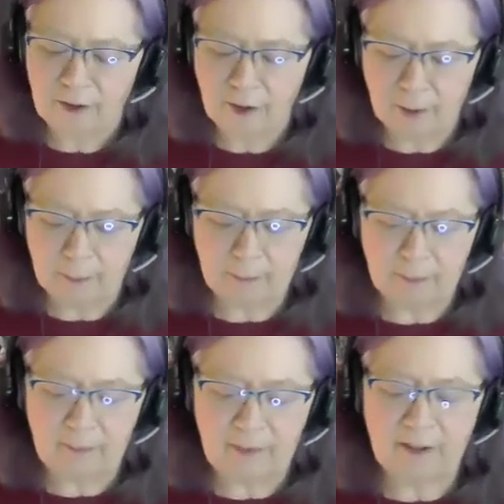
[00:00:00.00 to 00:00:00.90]
term
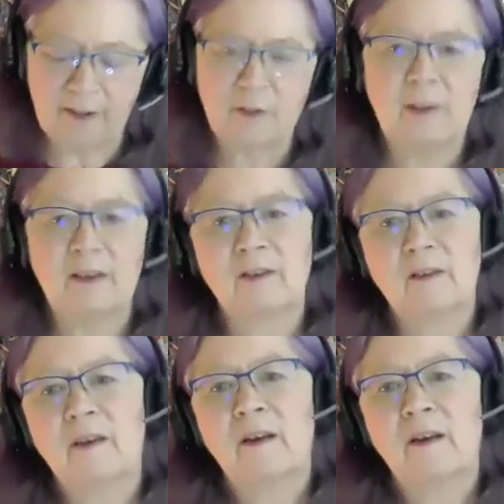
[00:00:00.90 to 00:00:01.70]
that just means